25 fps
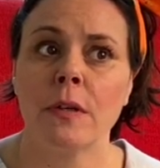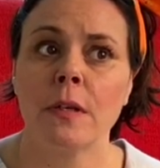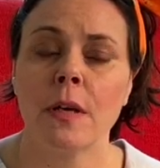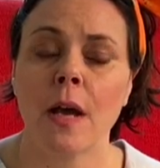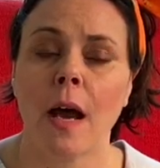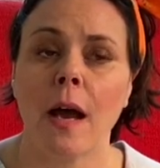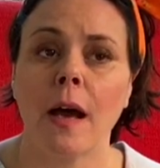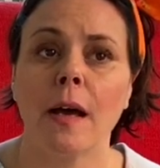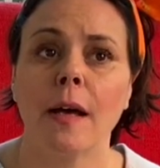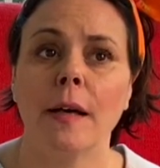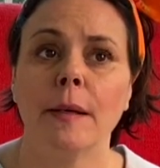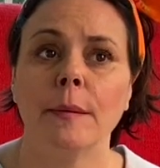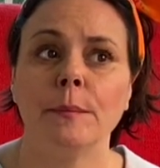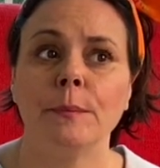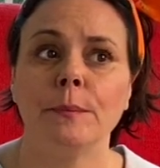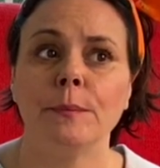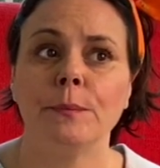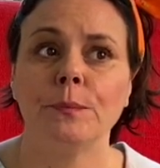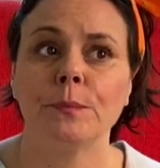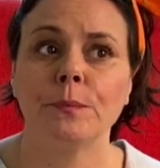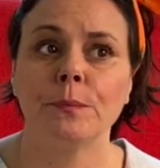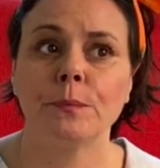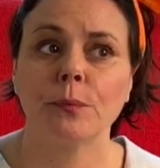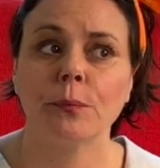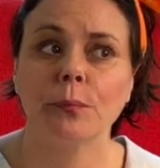
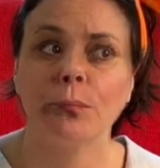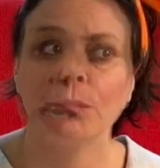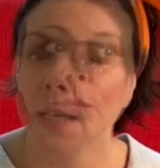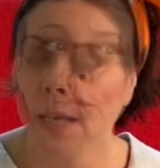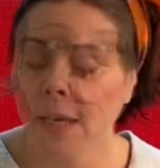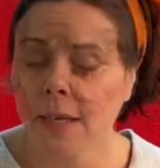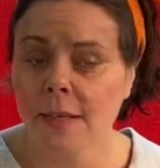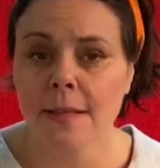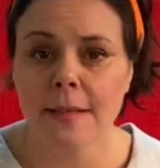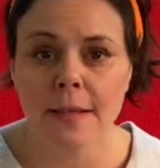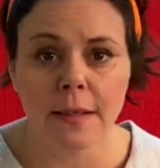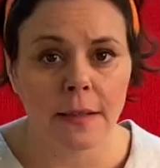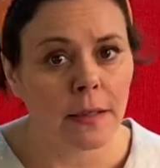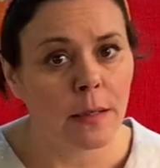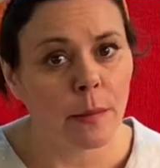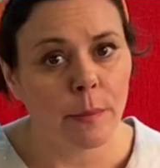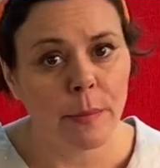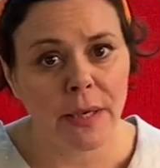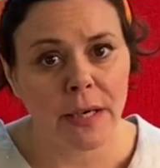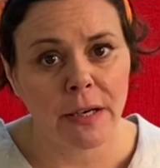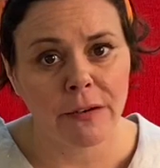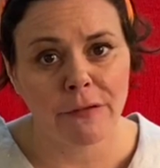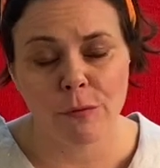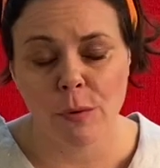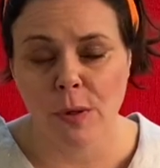um, highlights a little
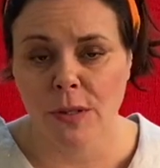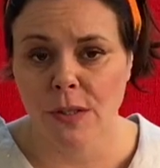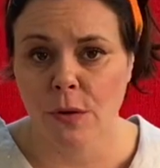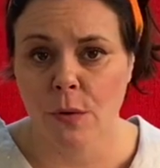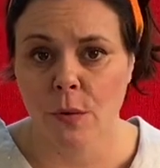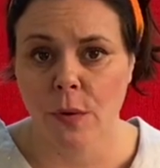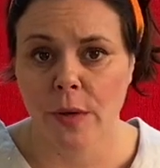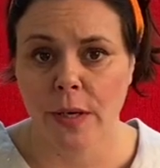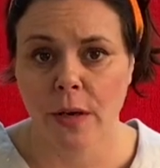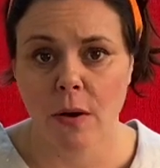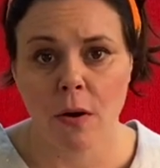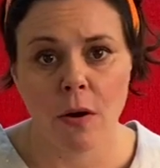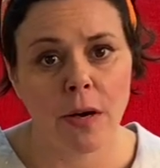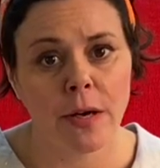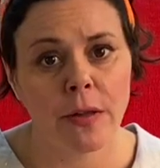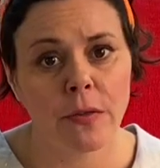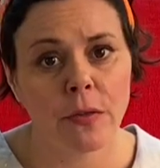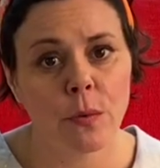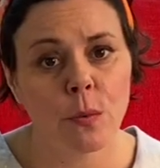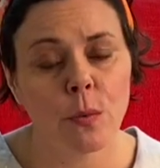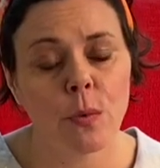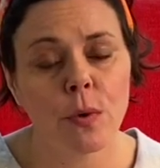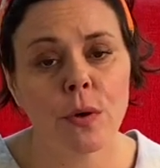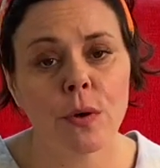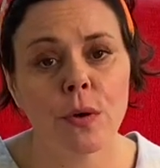bit of what's going on in
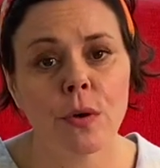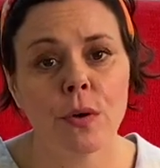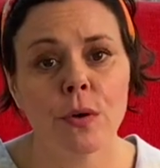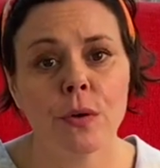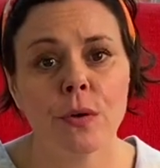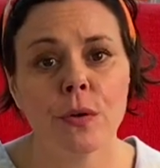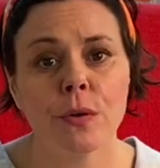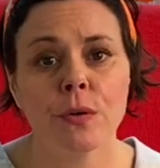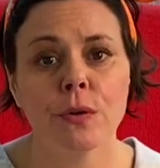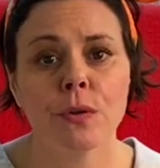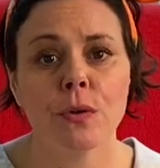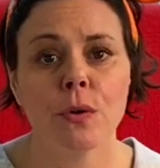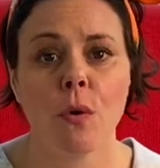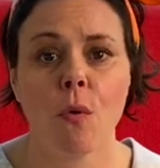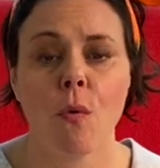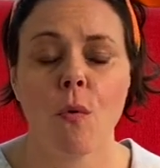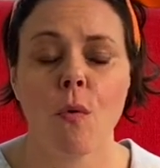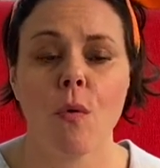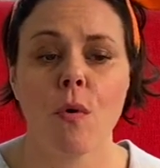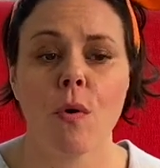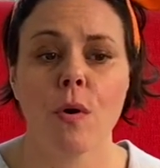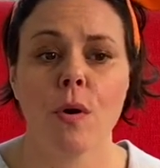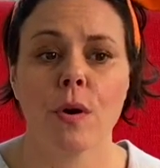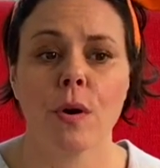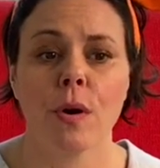the world
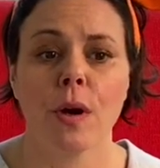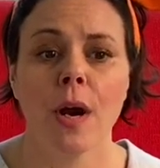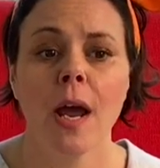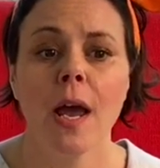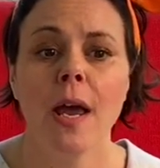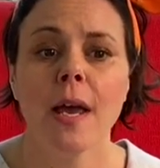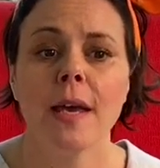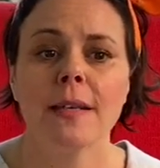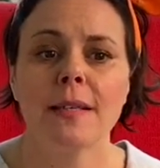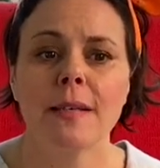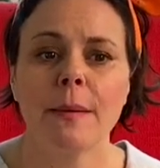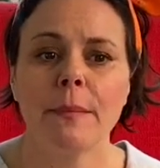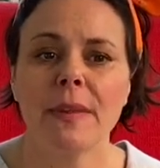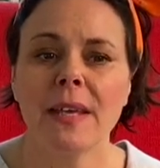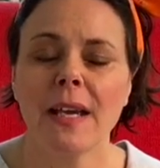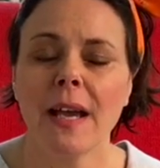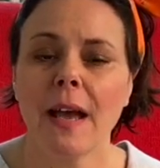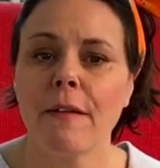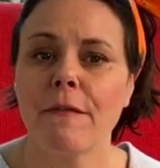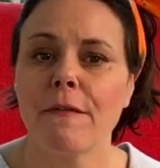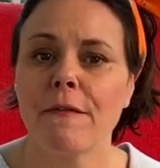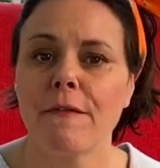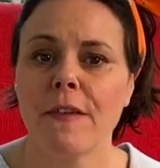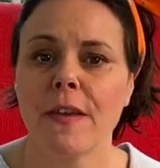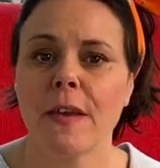or something
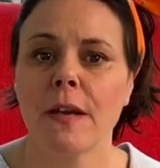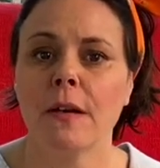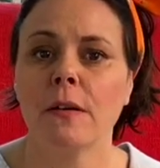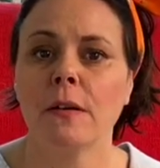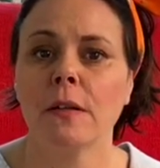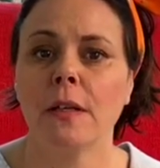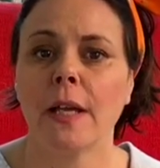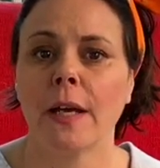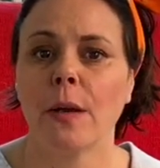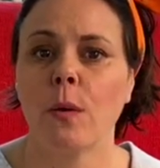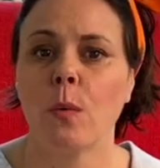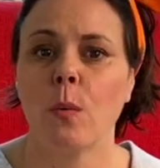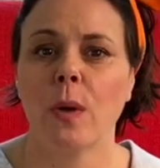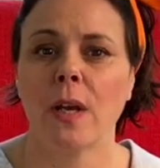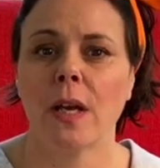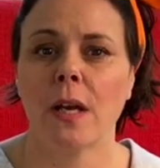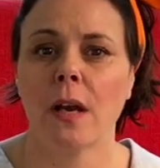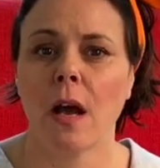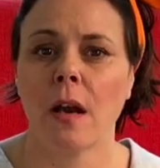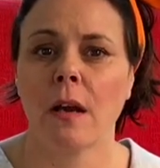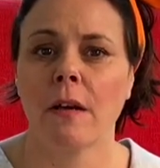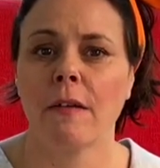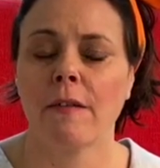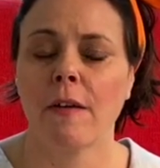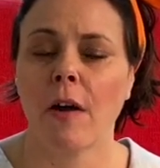I feel like we
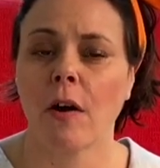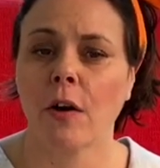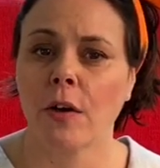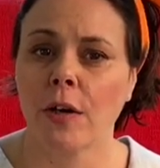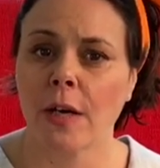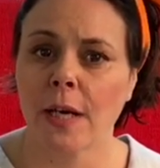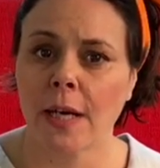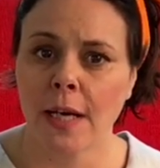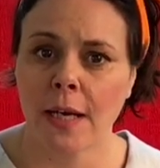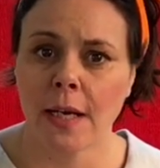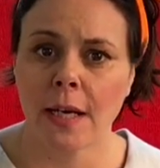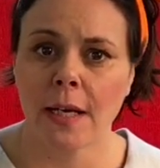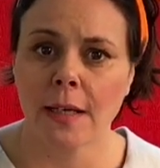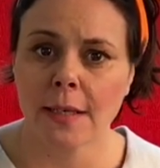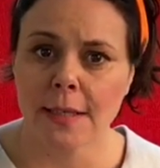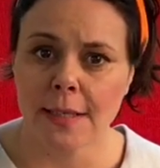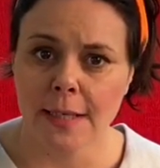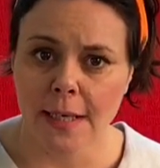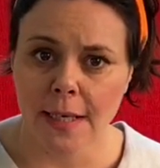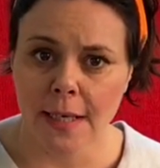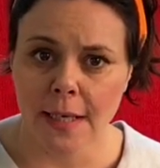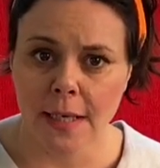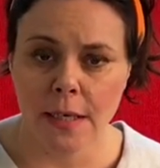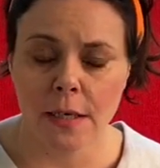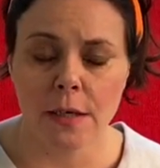kind of are needing to
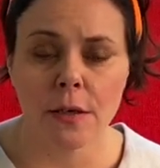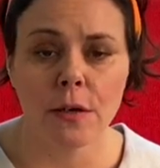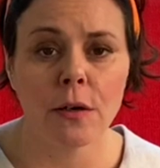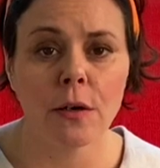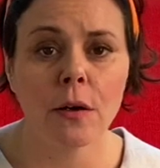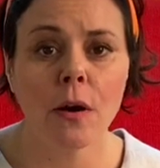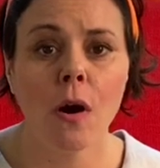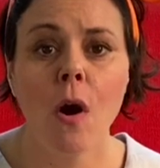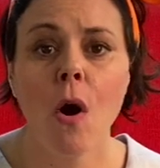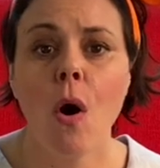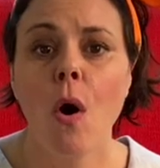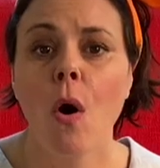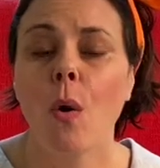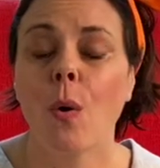hear.